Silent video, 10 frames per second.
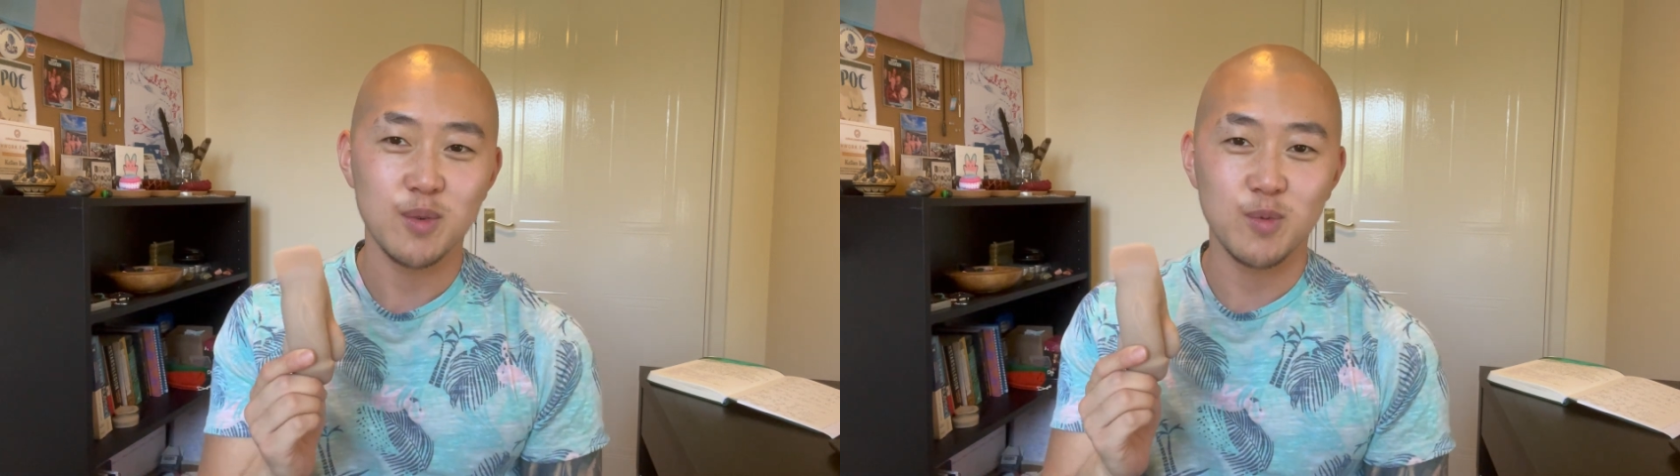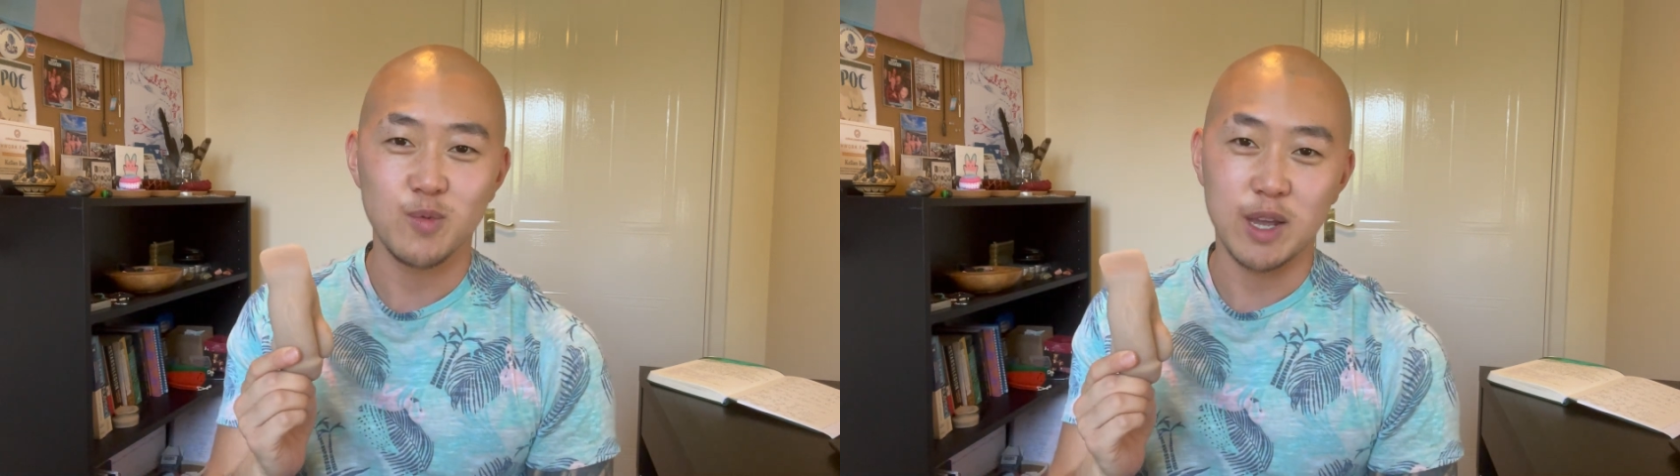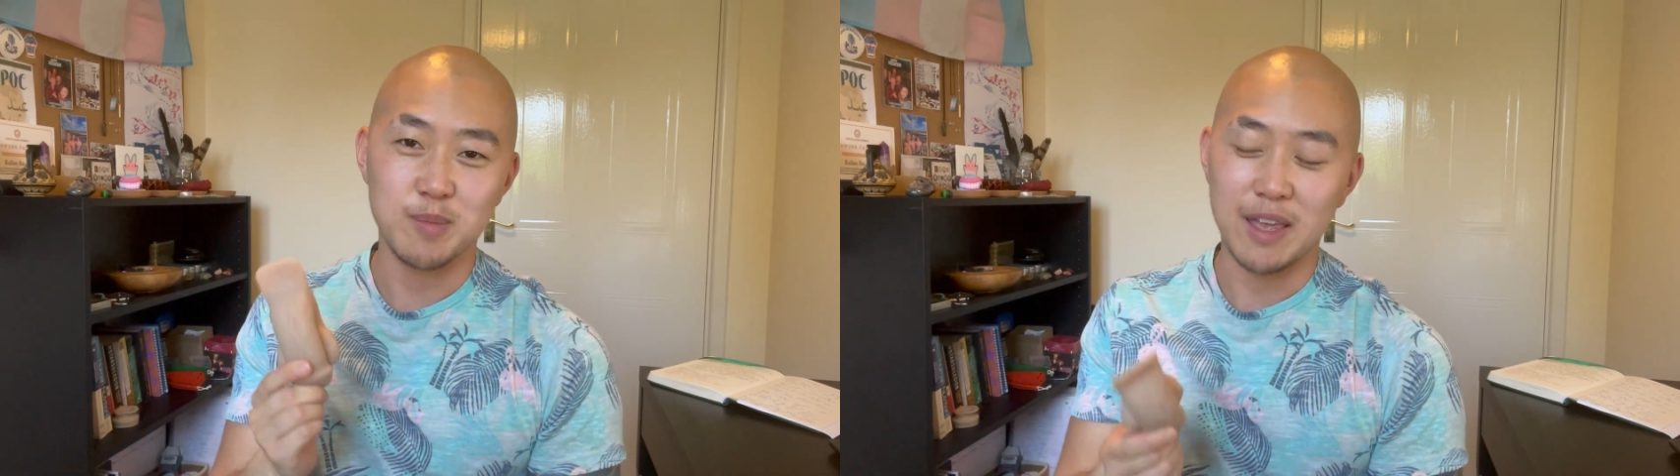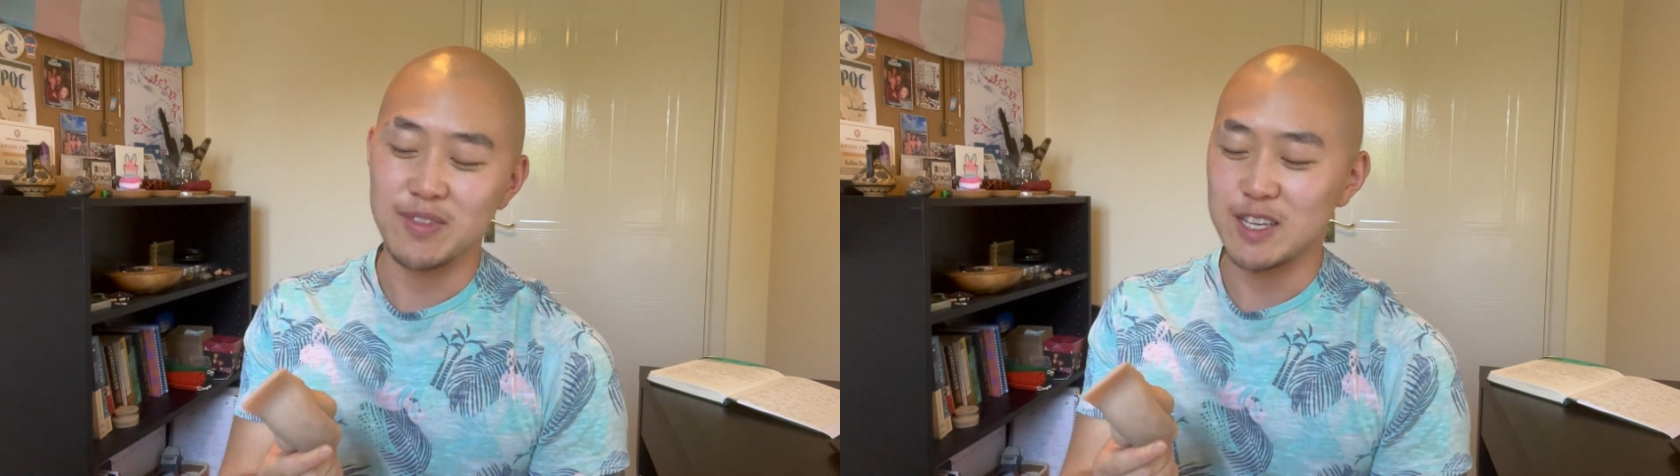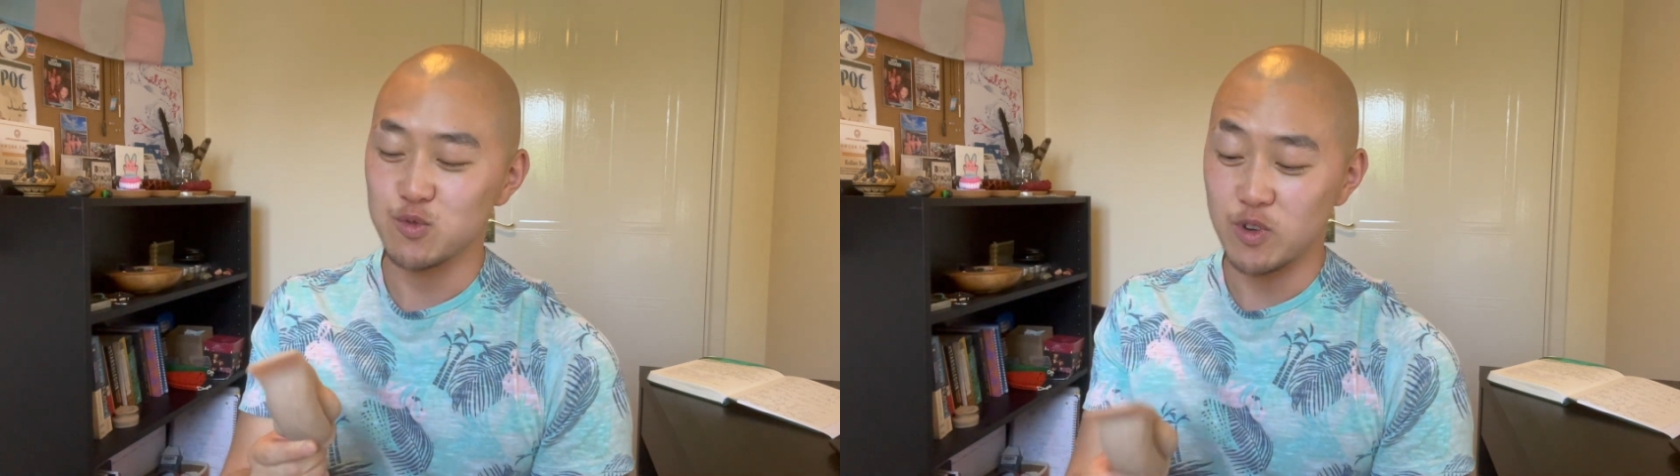recommend
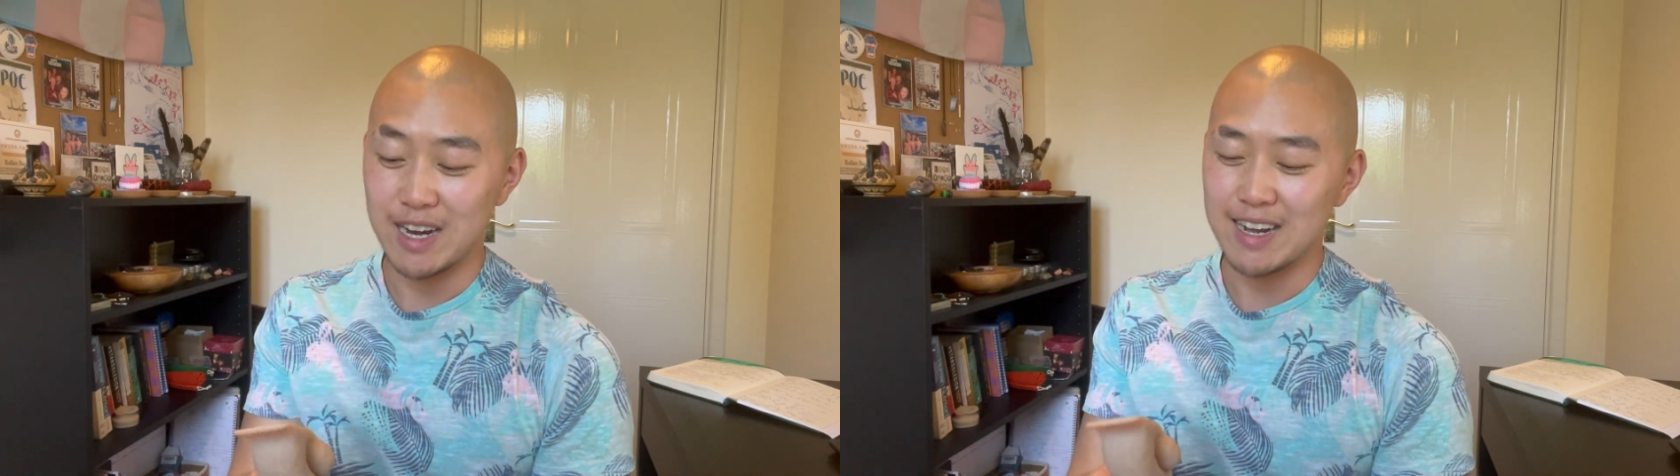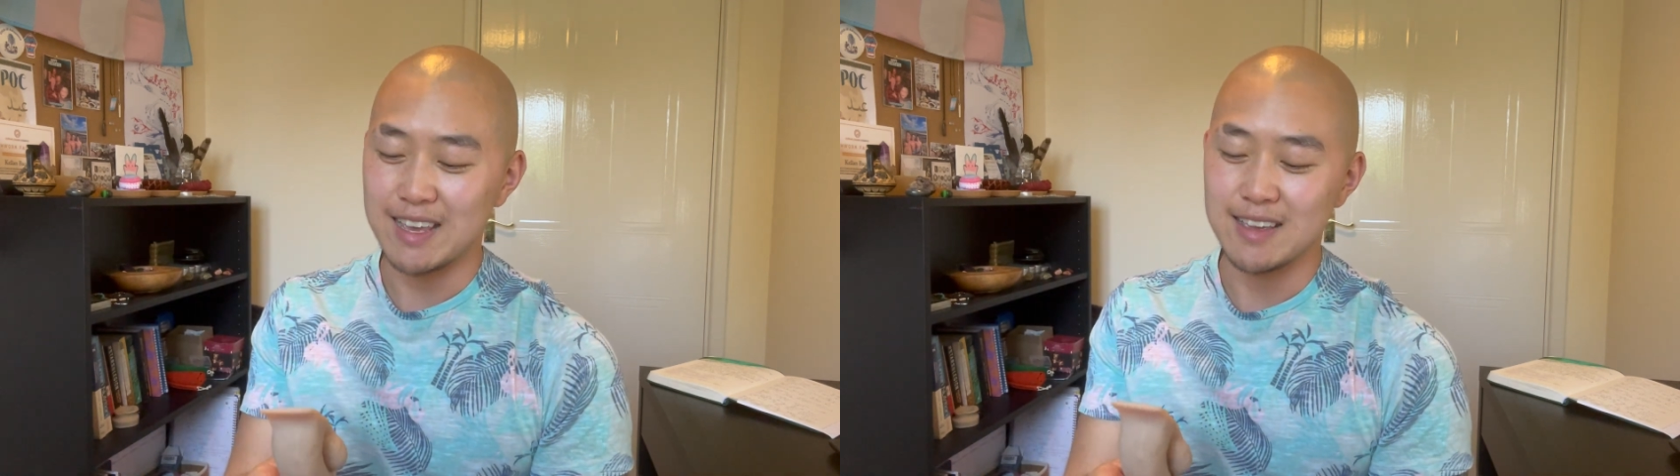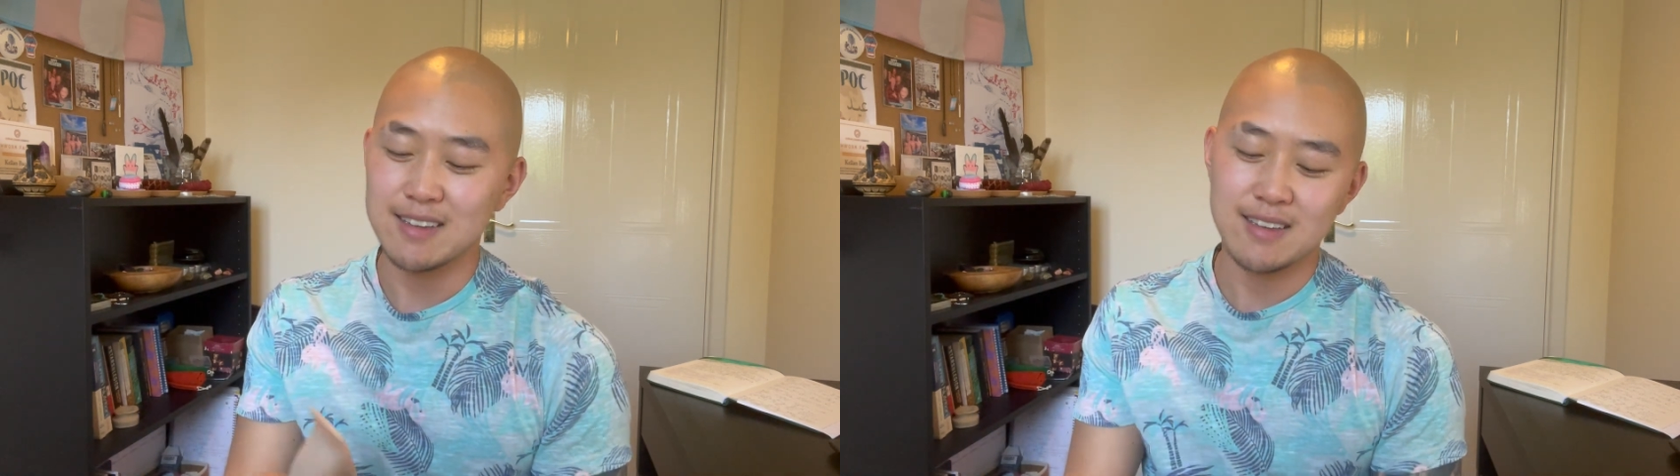this really.